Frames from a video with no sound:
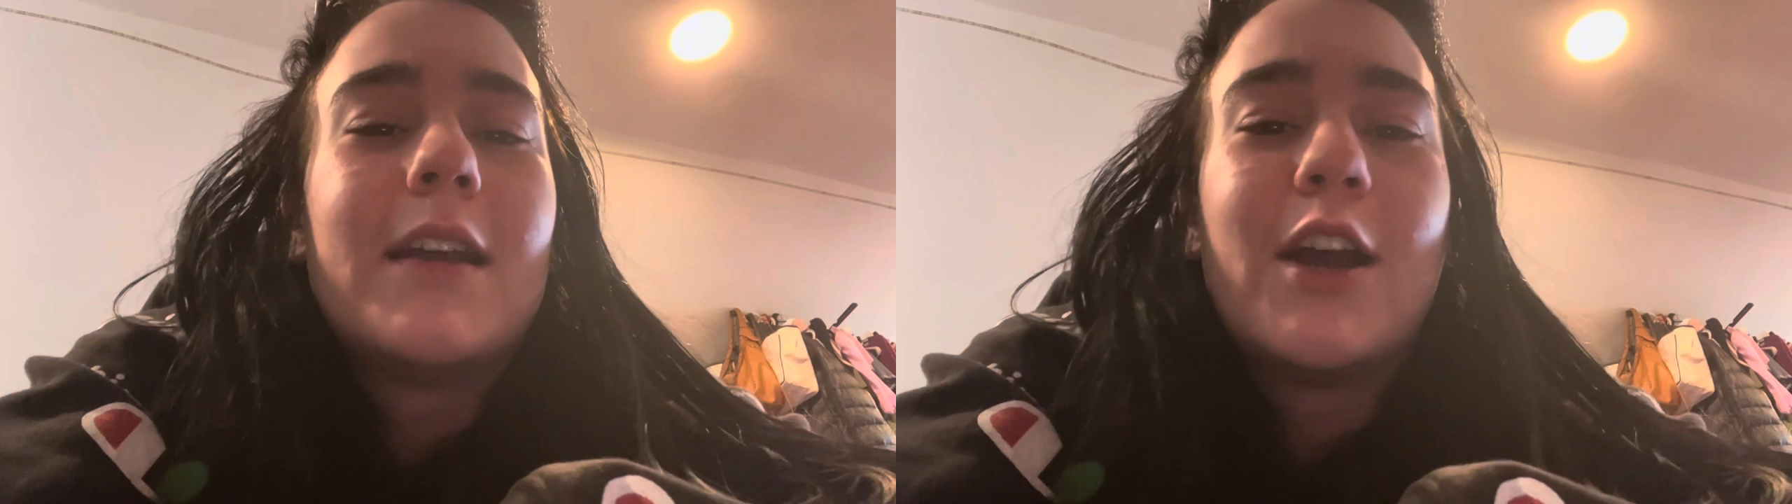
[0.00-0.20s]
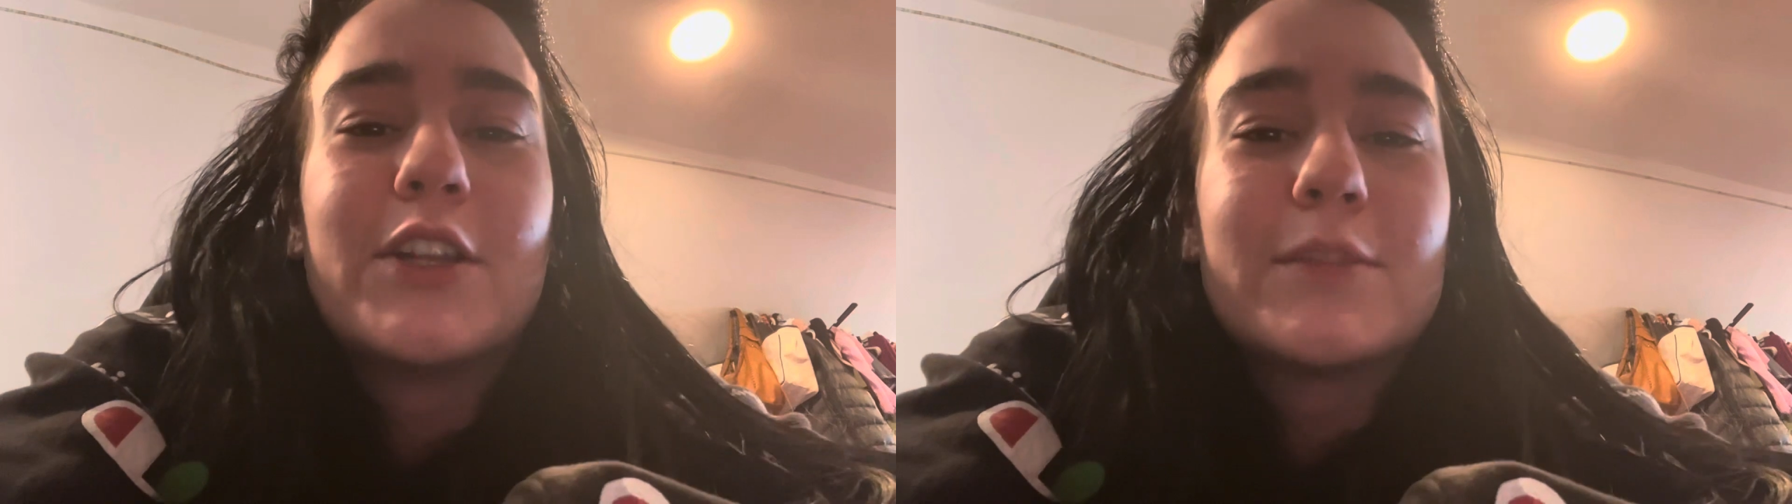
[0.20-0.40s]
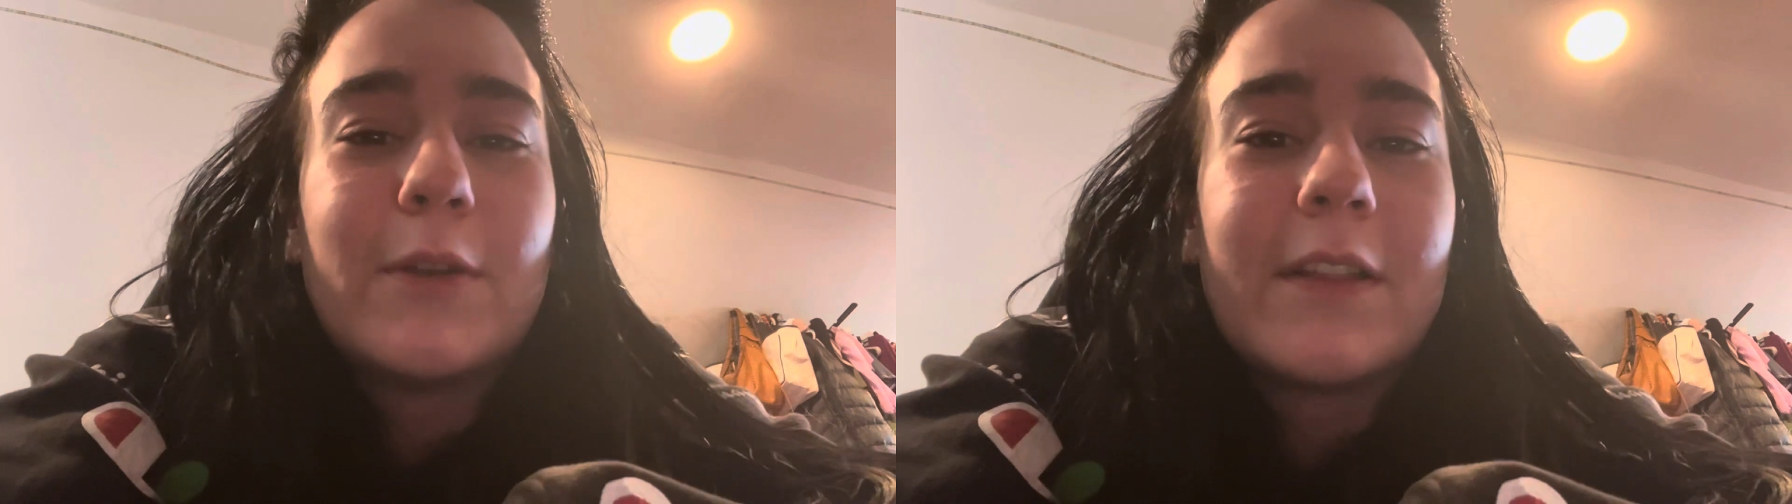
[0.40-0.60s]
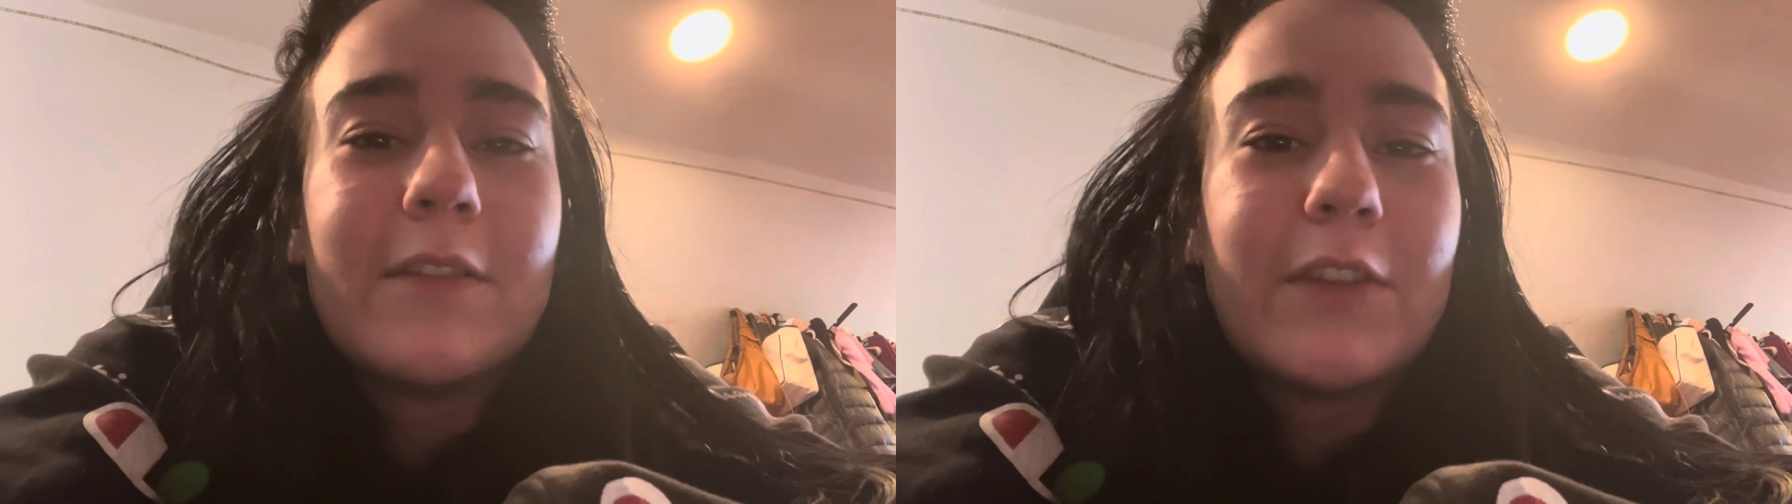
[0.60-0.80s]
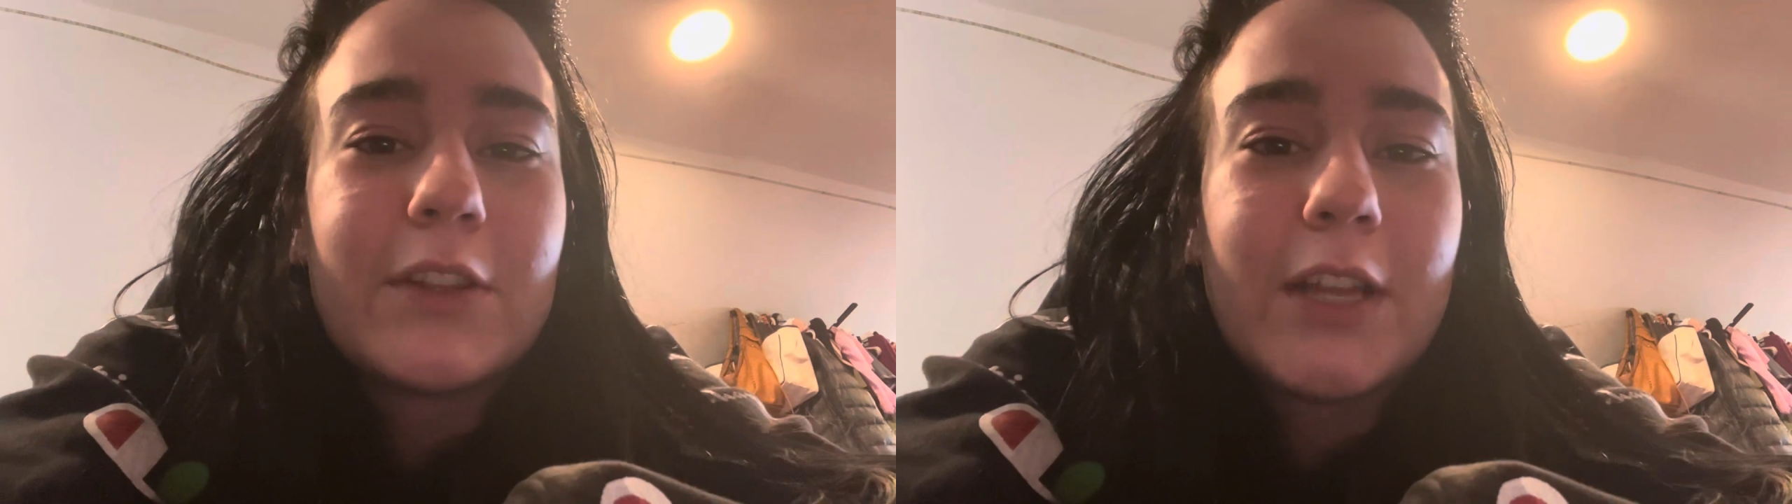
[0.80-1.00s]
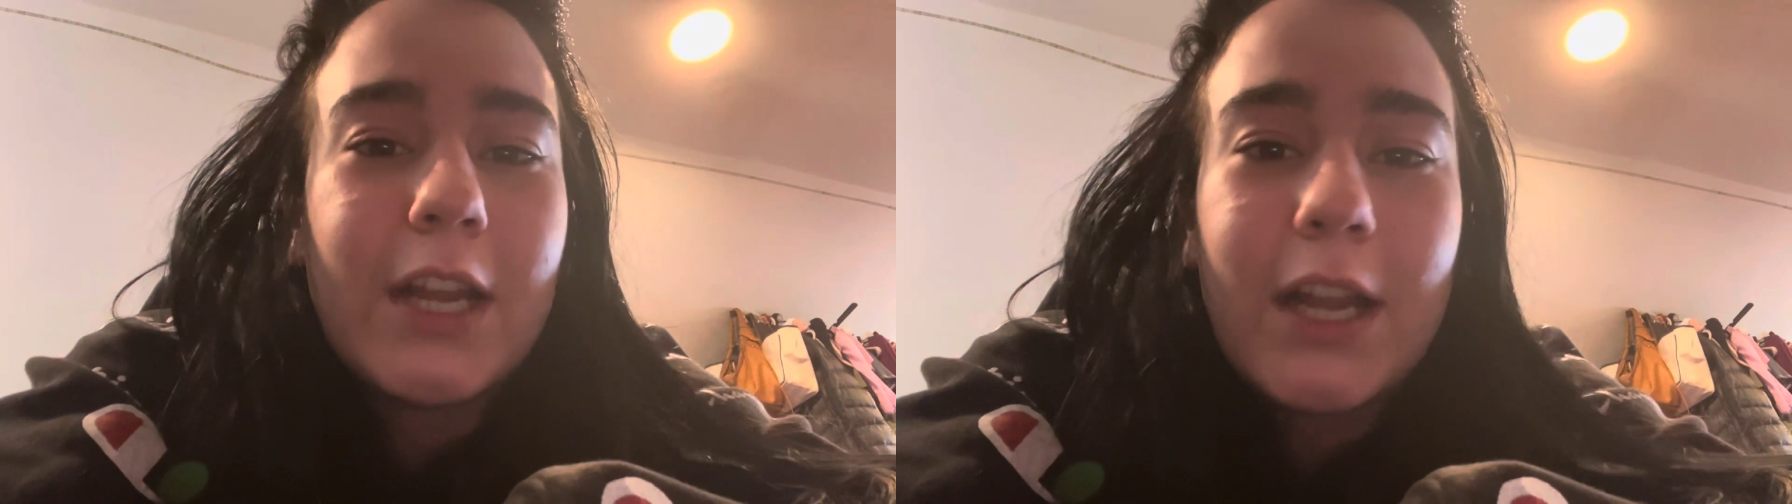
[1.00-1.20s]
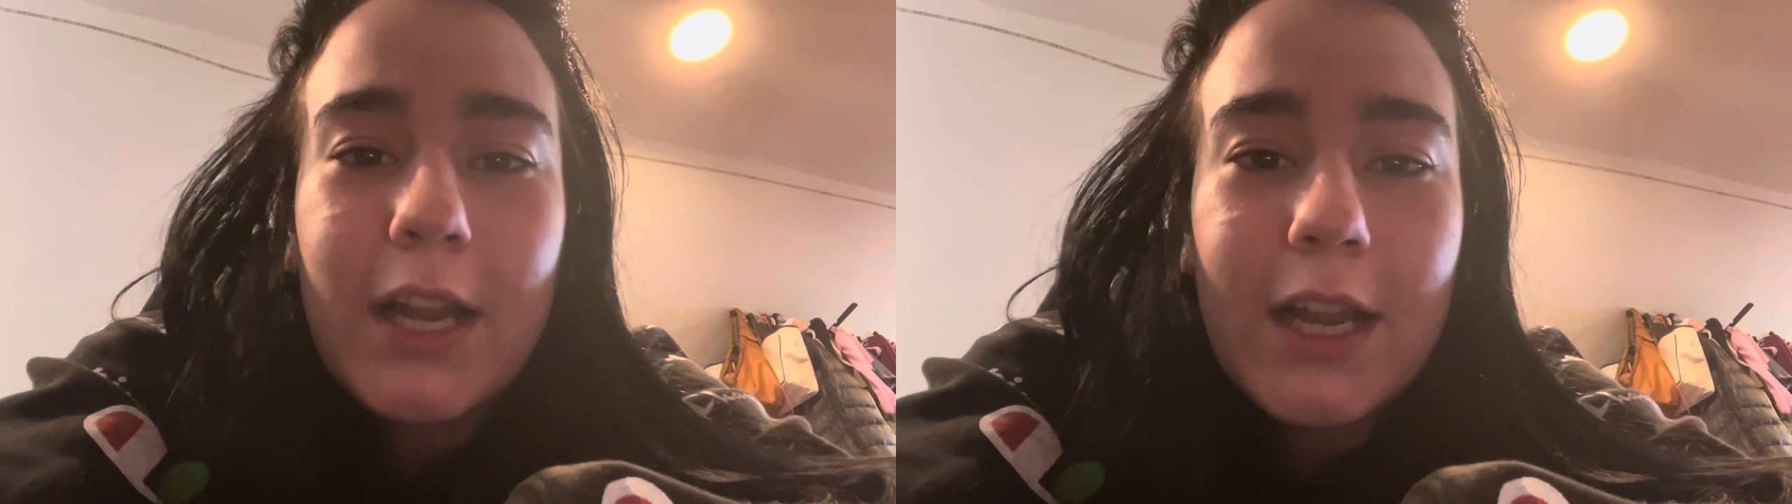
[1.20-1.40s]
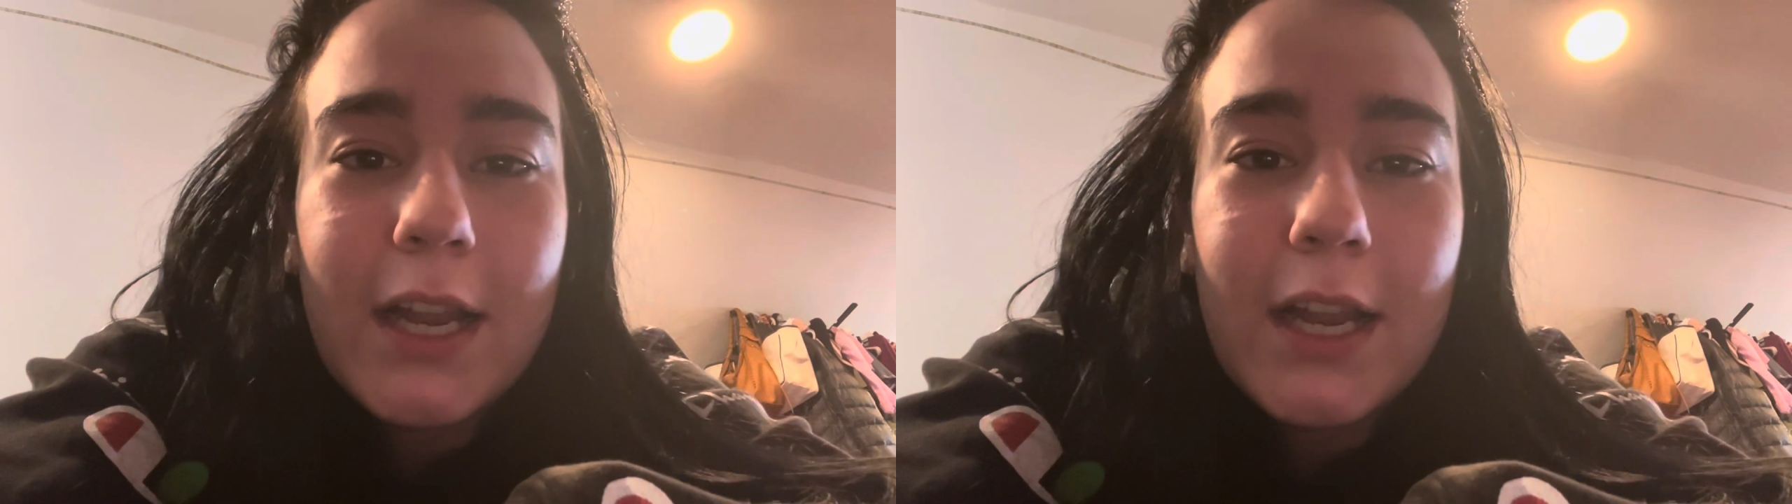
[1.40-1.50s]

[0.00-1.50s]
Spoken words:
Are You Smarter Than a Fifth Grader?